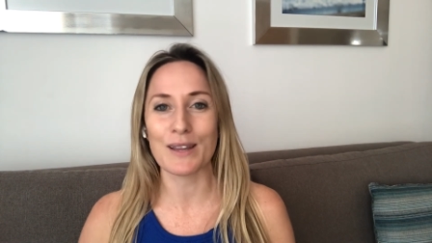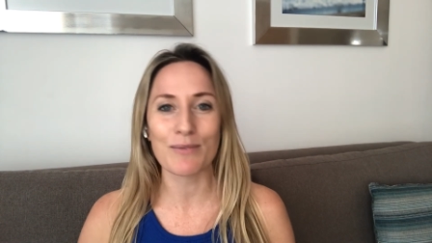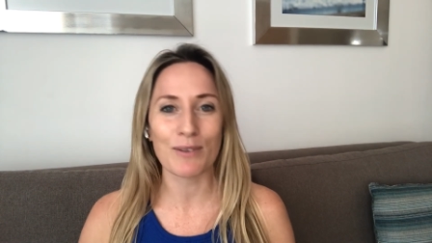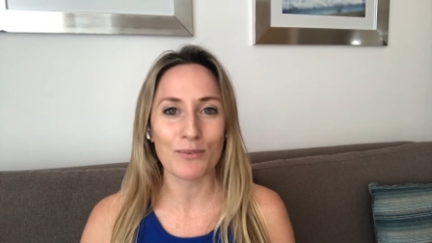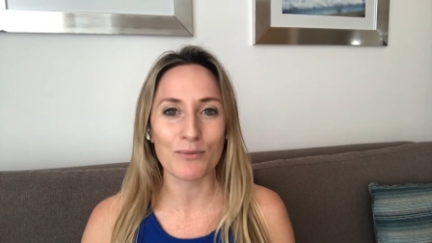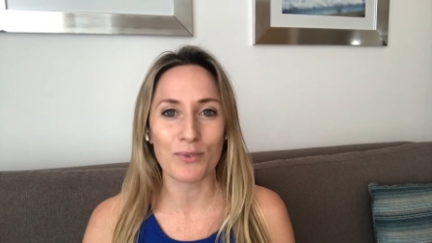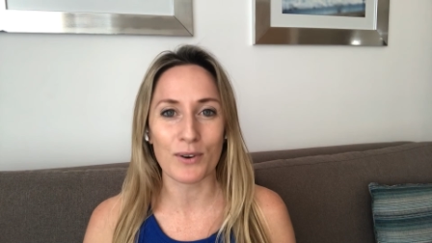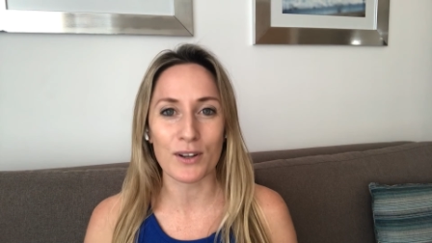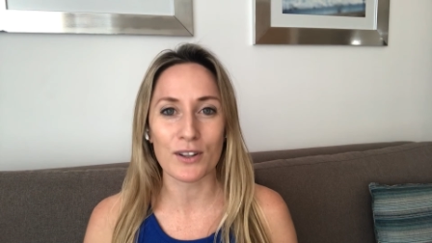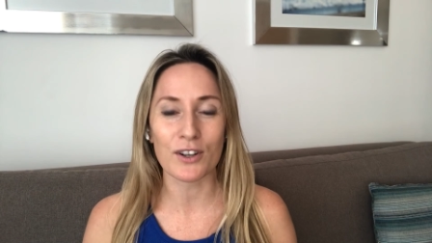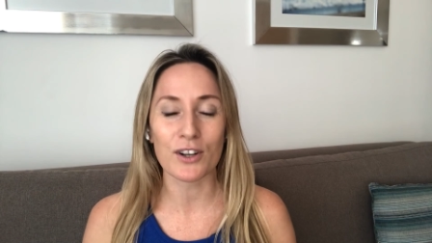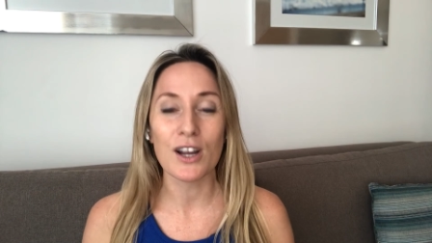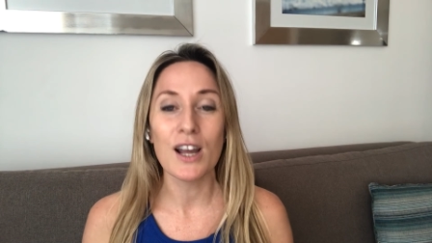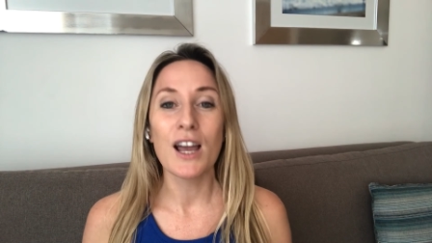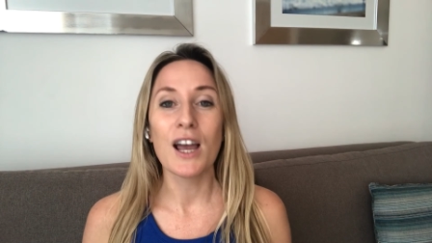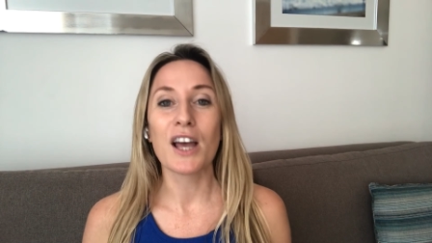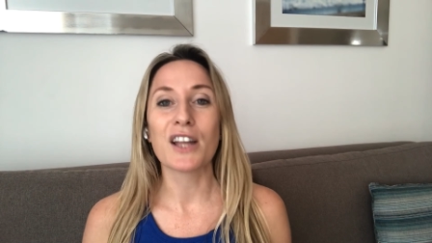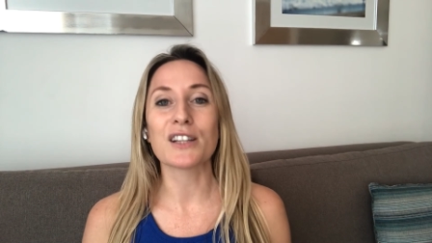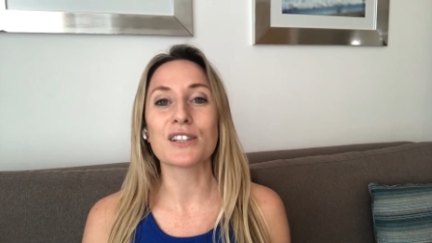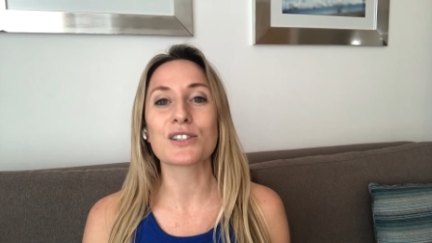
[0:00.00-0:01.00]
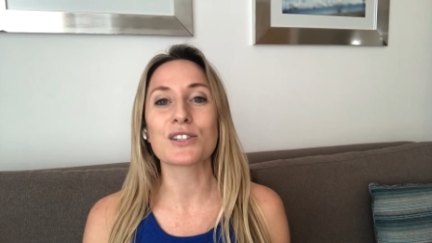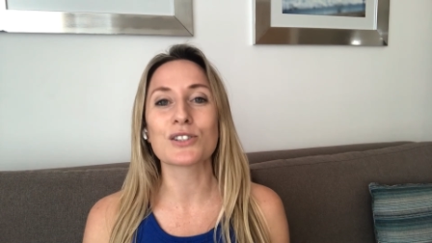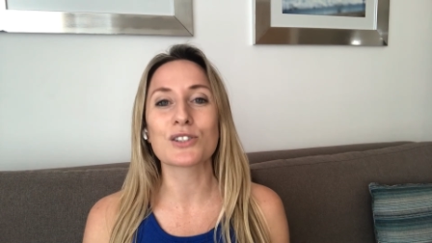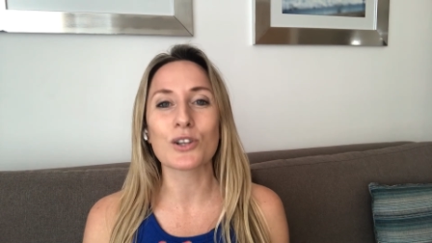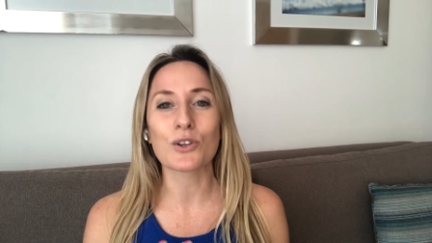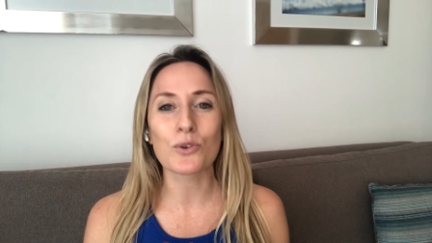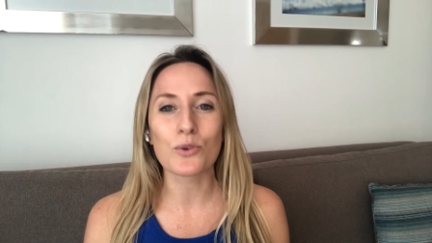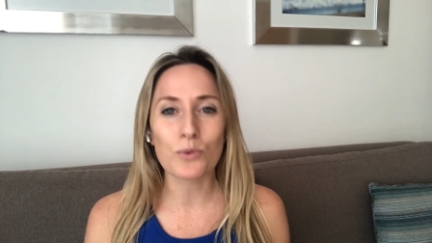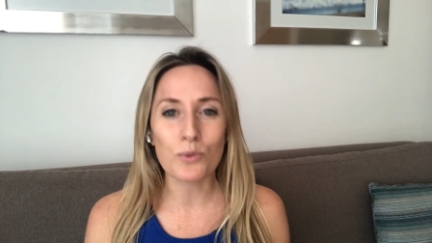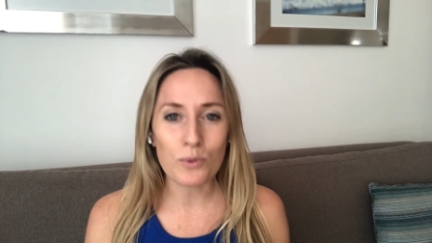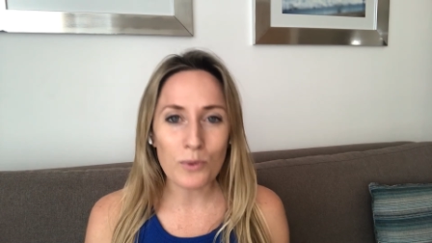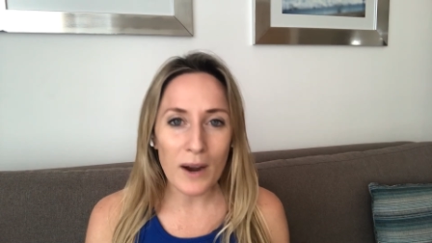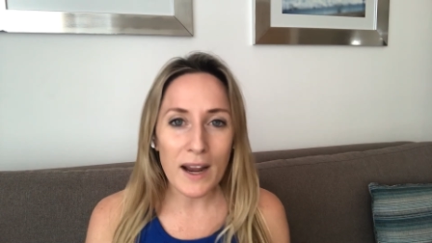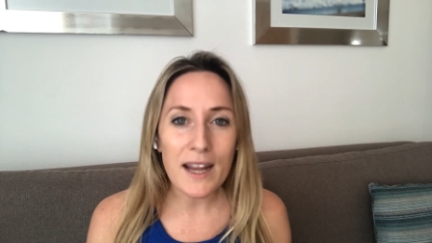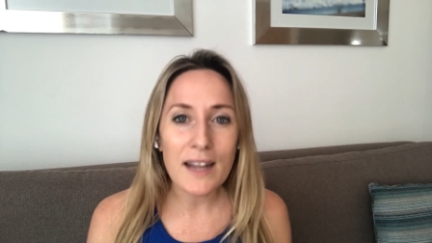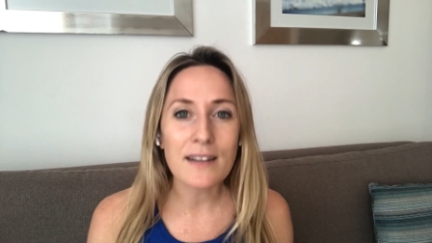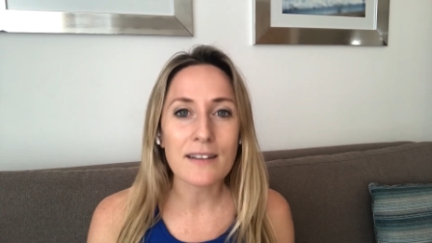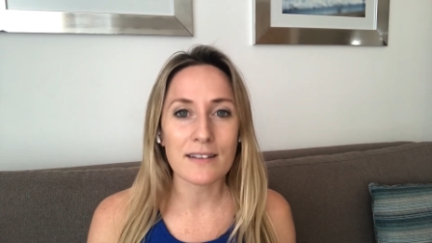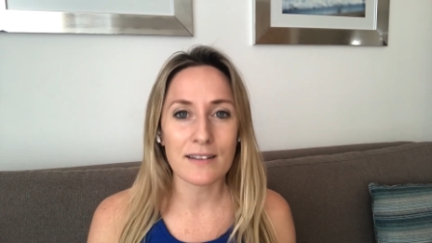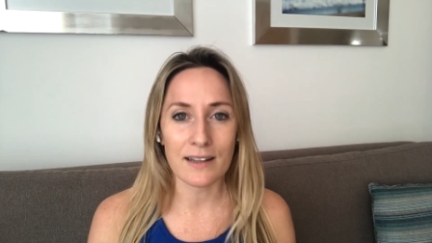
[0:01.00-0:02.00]
even further, this is a
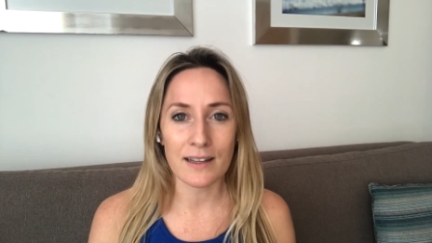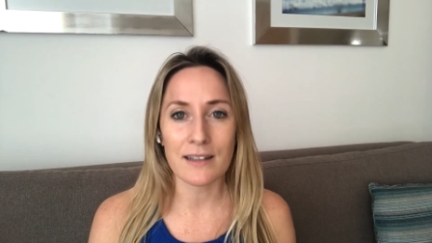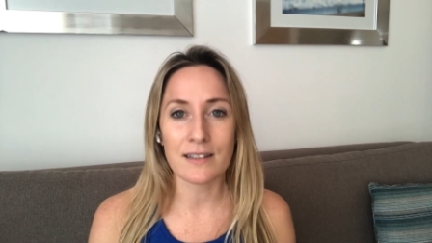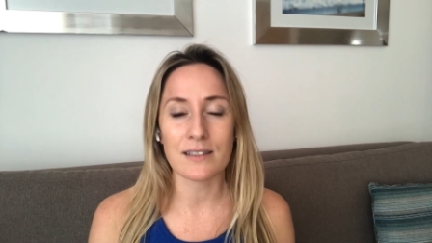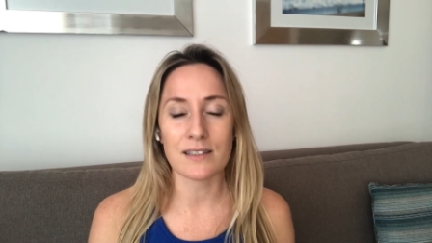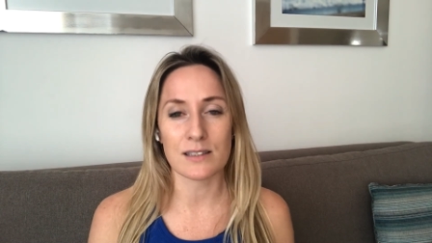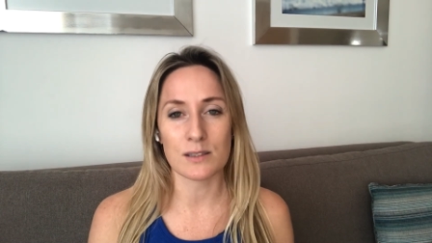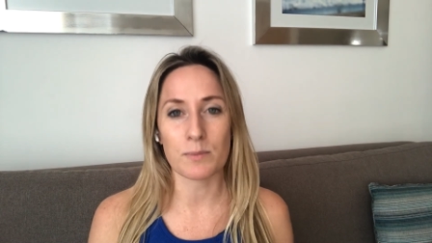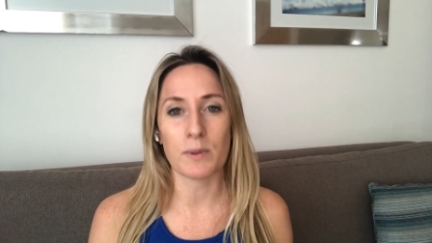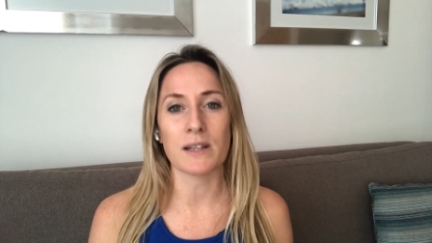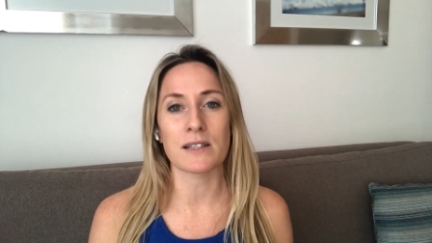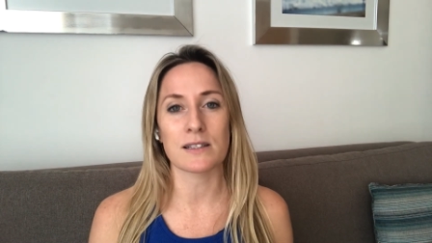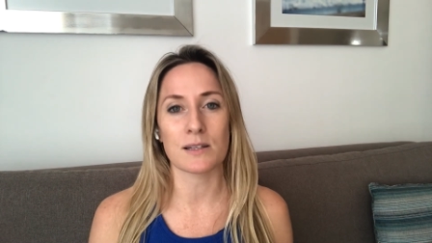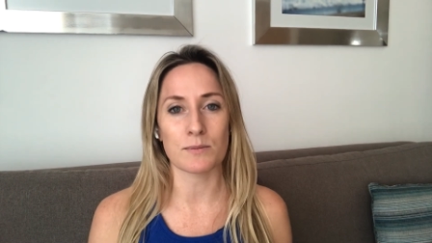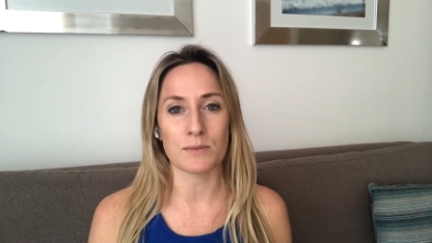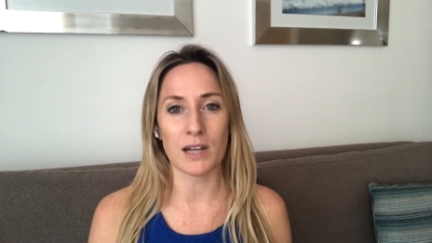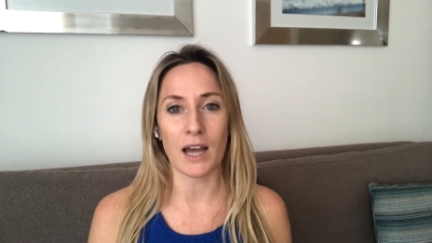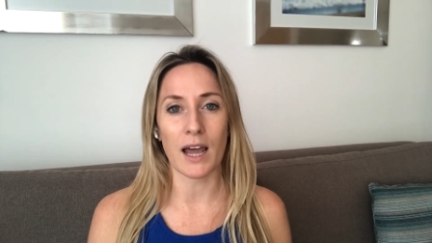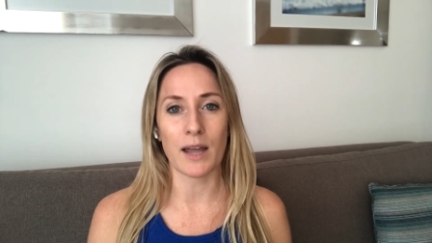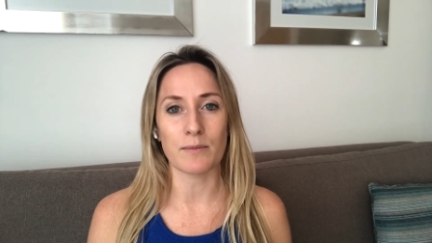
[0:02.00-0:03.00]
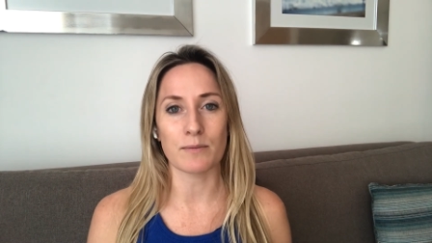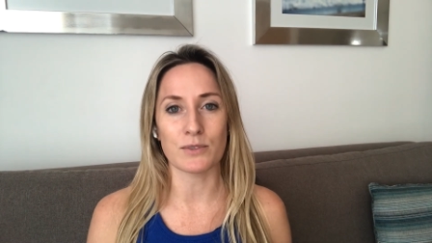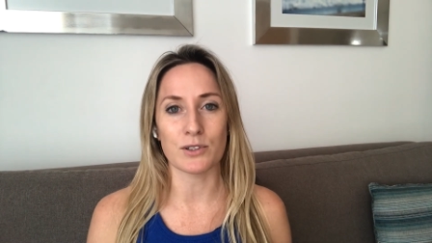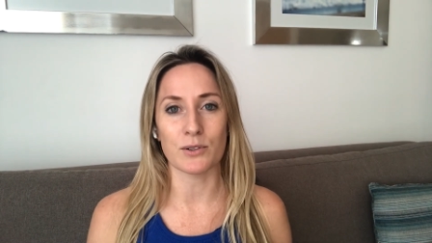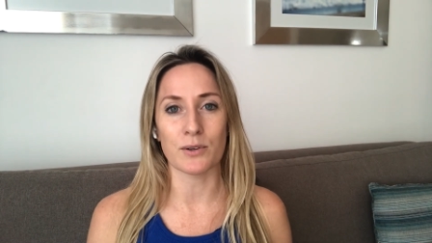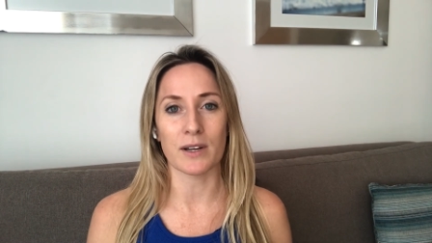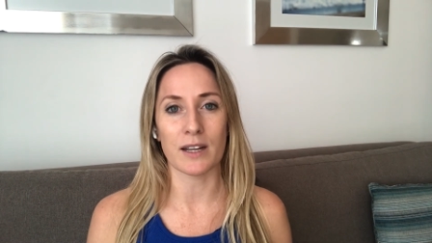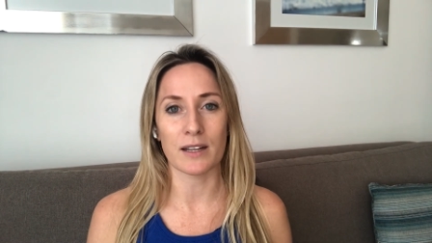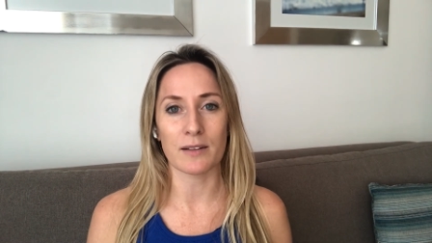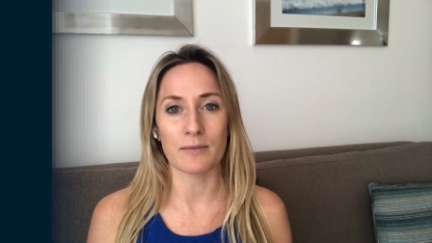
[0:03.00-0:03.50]
great thing to spend some time doing.